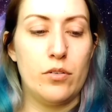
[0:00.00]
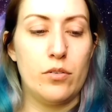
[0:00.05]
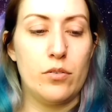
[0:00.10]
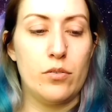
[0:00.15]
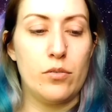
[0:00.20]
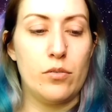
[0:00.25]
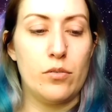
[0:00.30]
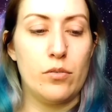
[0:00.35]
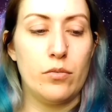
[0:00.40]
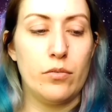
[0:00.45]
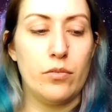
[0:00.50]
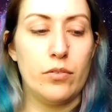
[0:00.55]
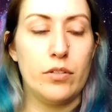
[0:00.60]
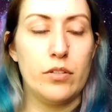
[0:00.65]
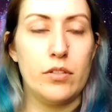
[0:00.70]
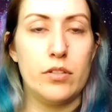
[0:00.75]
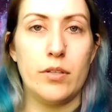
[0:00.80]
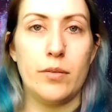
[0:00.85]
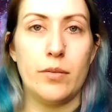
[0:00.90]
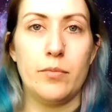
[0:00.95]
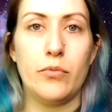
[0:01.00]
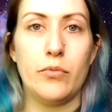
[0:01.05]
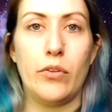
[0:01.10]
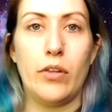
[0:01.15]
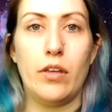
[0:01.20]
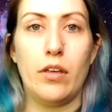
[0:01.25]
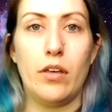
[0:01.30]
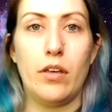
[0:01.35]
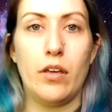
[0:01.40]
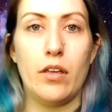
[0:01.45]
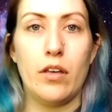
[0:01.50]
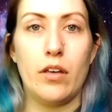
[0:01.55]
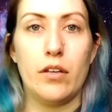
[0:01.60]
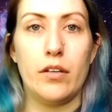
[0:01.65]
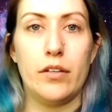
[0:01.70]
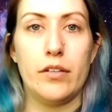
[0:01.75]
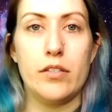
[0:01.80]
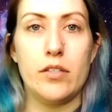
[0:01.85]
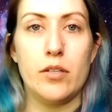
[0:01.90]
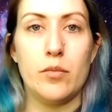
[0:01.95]
do something
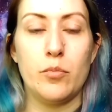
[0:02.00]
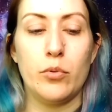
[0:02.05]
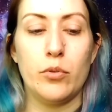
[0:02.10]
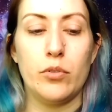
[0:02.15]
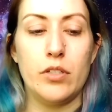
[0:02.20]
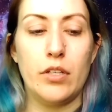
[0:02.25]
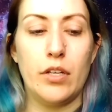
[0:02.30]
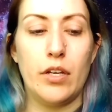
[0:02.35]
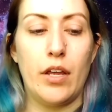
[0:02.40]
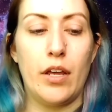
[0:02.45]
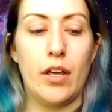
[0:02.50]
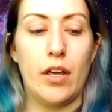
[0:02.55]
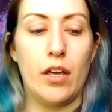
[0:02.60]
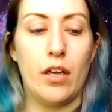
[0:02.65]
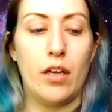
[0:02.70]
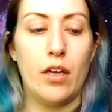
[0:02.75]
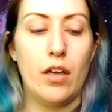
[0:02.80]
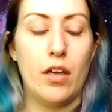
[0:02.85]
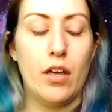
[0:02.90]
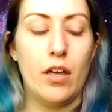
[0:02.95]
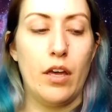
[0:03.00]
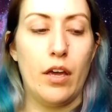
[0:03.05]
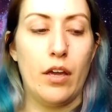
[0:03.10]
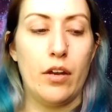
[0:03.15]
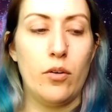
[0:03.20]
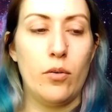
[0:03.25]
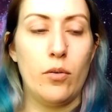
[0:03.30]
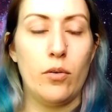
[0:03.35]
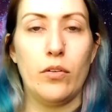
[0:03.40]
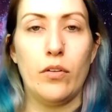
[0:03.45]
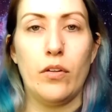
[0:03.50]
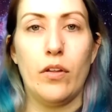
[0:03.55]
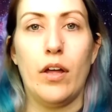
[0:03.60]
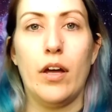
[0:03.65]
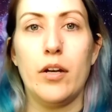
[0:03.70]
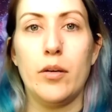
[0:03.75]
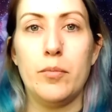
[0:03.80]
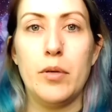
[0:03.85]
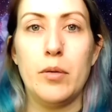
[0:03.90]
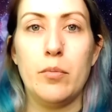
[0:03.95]
kind of simple today. I know a
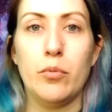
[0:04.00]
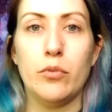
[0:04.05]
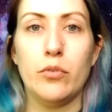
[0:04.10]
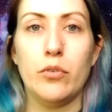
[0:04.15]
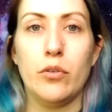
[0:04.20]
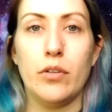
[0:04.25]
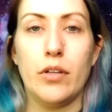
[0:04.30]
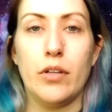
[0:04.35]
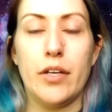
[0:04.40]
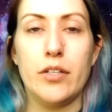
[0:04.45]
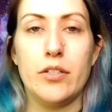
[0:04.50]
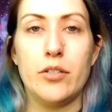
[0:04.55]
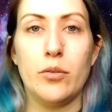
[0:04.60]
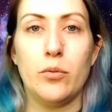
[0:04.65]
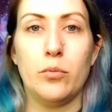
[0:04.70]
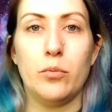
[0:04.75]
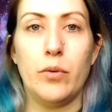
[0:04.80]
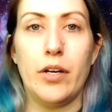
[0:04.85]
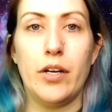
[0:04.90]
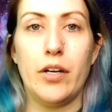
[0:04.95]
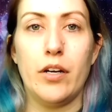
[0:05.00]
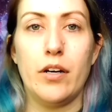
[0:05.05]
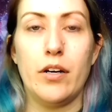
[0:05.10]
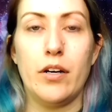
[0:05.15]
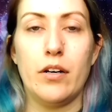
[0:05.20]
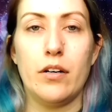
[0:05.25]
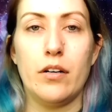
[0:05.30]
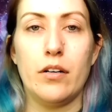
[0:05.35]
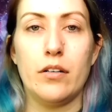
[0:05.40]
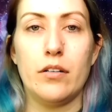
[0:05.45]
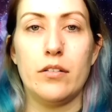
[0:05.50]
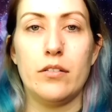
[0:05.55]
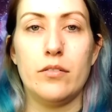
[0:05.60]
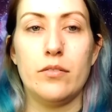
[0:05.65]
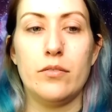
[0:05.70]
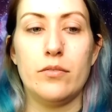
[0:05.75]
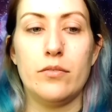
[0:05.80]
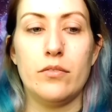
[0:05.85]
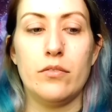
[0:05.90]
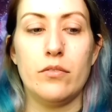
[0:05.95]
lot of people don't like to wear
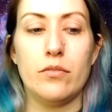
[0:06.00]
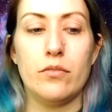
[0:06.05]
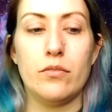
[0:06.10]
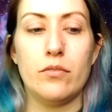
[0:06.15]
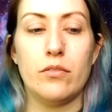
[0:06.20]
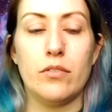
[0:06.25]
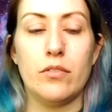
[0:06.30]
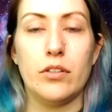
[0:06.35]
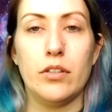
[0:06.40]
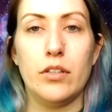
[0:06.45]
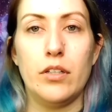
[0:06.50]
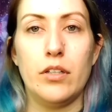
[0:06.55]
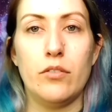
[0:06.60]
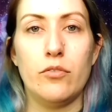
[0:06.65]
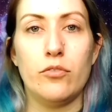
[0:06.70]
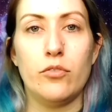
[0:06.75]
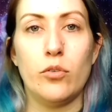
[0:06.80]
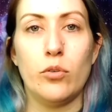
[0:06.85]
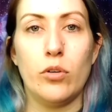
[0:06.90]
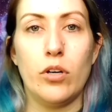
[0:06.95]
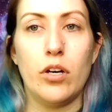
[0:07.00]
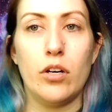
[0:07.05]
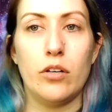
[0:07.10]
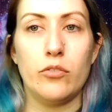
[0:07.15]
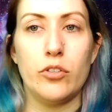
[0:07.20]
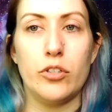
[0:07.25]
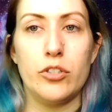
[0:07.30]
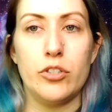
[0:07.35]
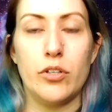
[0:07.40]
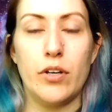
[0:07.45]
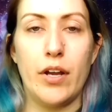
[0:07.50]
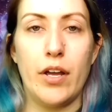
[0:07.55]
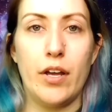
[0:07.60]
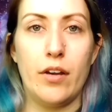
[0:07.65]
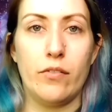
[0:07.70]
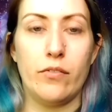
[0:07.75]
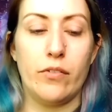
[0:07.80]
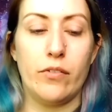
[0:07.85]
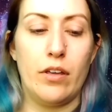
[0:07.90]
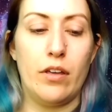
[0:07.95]
really full coverage or
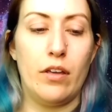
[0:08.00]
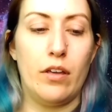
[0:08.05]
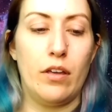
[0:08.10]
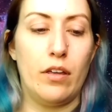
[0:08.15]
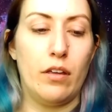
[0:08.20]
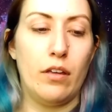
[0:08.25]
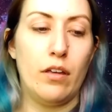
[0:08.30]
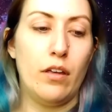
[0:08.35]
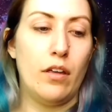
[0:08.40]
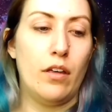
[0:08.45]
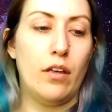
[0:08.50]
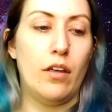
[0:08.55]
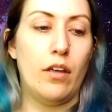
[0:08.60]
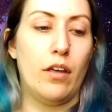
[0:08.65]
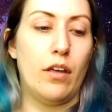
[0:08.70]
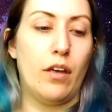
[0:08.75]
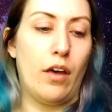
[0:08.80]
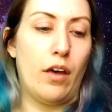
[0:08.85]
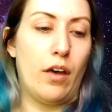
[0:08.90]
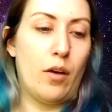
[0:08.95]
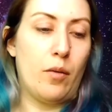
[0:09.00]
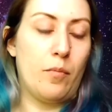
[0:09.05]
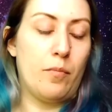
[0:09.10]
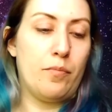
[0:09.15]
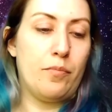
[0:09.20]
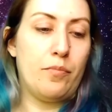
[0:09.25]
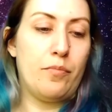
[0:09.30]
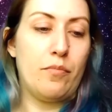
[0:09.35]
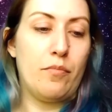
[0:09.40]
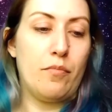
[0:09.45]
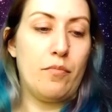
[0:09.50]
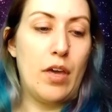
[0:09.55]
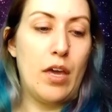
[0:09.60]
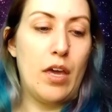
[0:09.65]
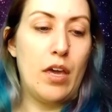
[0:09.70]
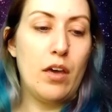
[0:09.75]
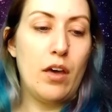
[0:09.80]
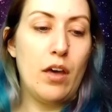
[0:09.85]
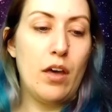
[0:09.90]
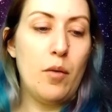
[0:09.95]
heavy
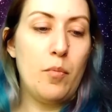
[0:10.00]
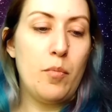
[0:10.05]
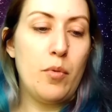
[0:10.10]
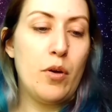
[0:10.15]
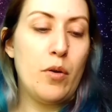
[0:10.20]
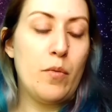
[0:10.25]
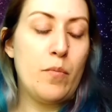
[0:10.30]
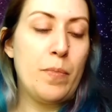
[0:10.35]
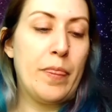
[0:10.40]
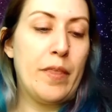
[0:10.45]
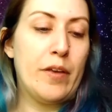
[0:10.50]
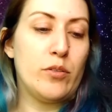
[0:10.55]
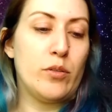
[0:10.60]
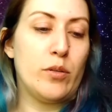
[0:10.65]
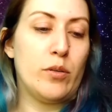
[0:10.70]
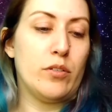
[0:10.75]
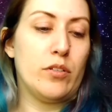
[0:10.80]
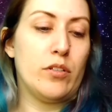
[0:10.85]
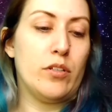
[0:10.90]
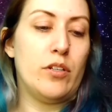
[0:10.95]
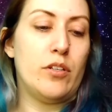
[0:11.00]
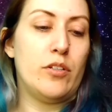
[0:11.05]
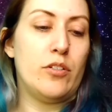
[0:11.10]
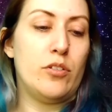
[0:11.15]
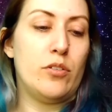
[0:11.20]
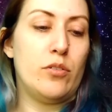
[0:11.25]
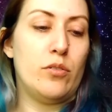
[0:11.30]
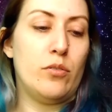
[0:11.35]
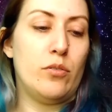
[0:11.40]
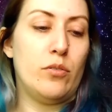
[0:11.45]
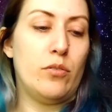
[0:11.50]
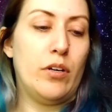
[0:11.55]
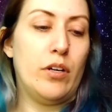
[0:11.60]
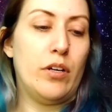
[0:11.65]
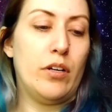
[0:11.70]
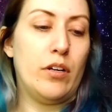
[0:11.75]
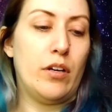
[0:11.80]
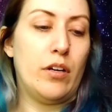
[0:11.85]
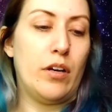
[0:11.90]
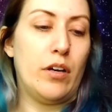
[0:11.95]
makeup, so I was going to do